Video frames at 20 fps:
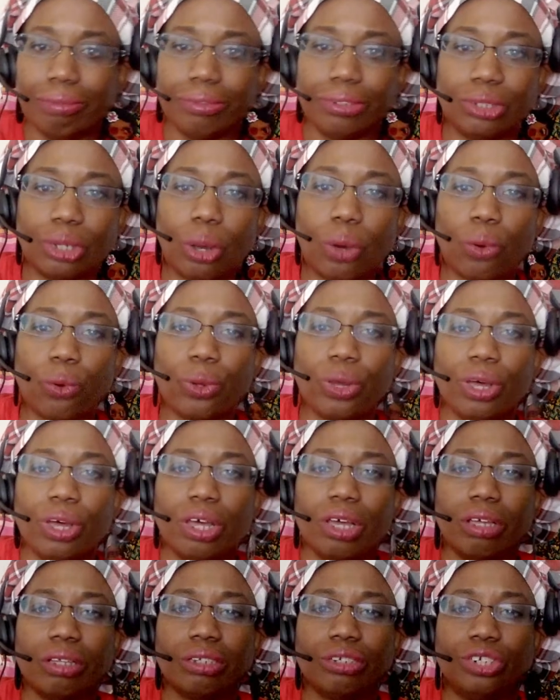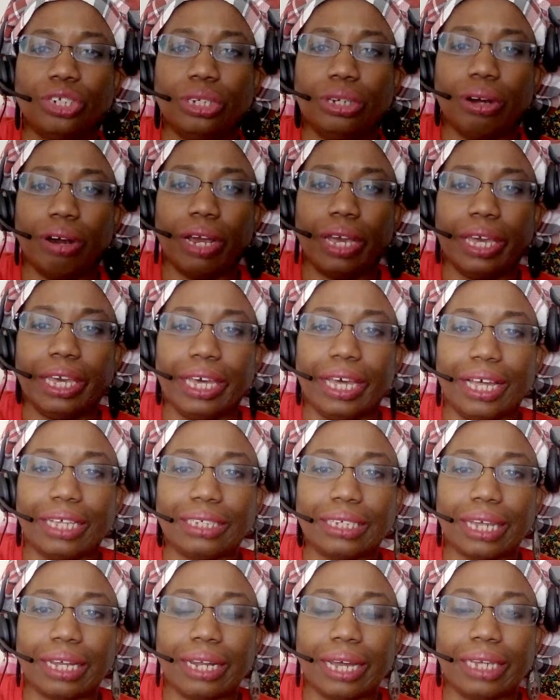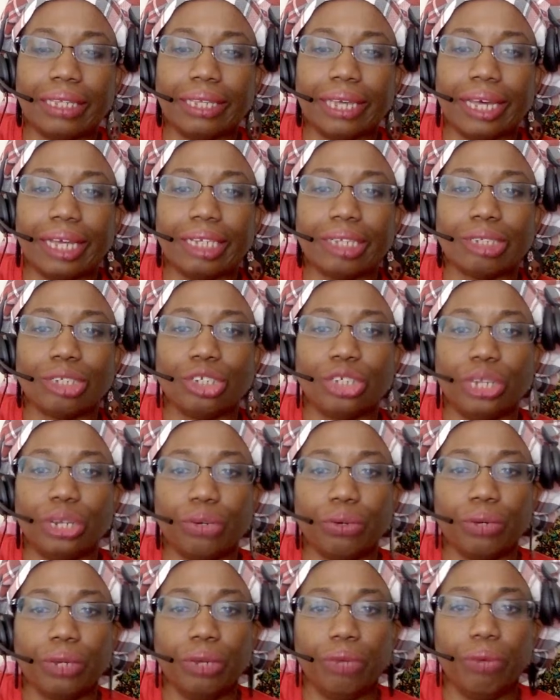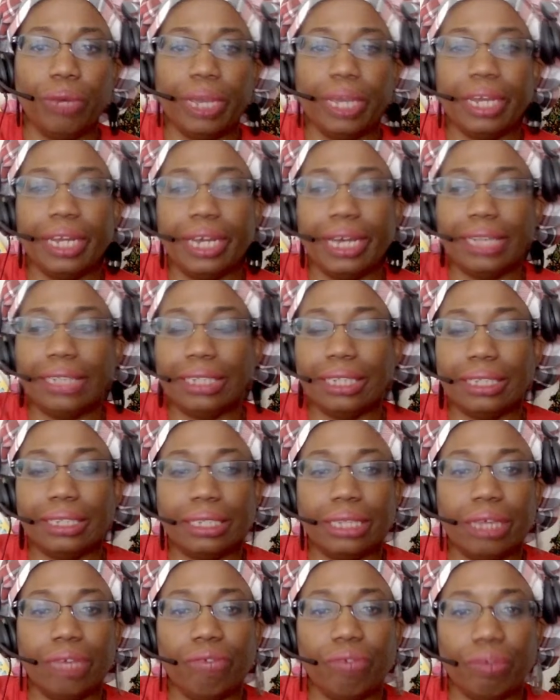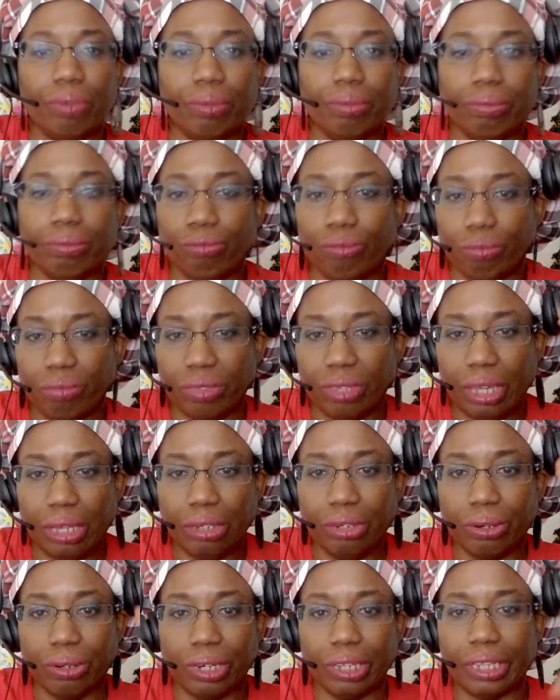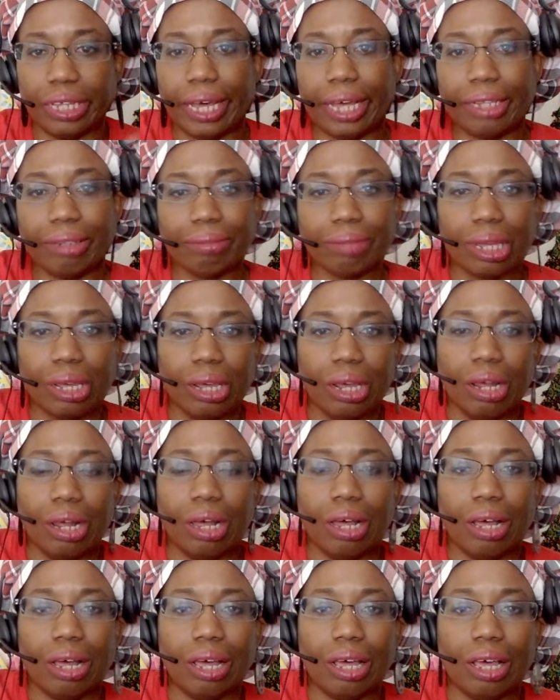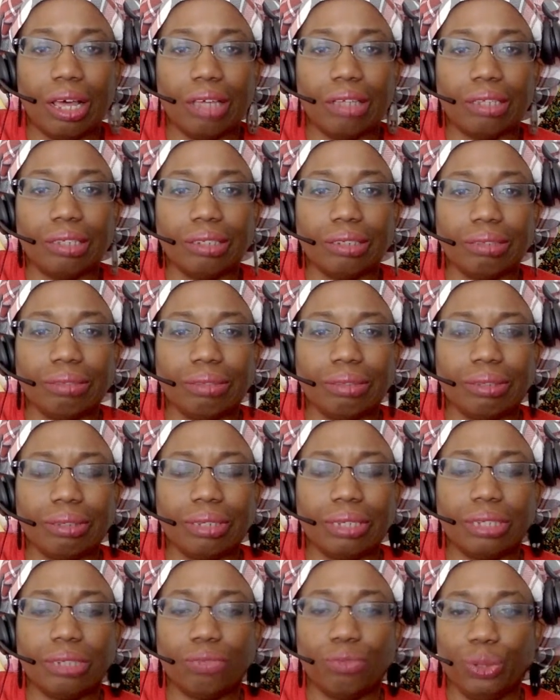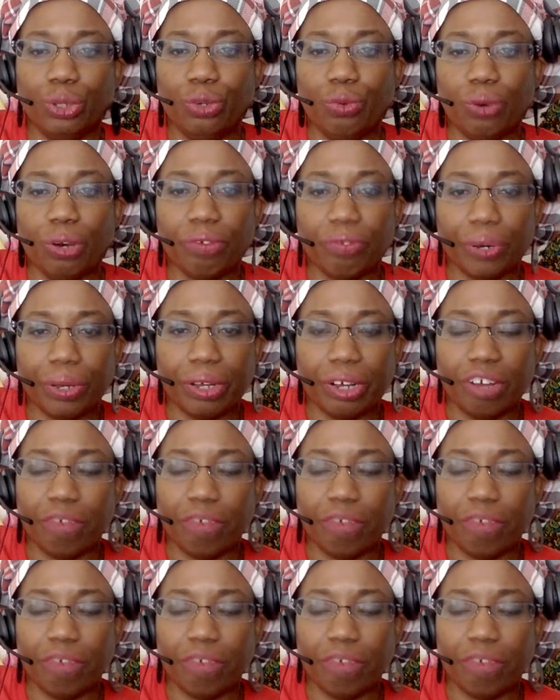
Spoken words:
So, GRAS, I like that, generally recognized as safe. Take note of that. Because when you work for the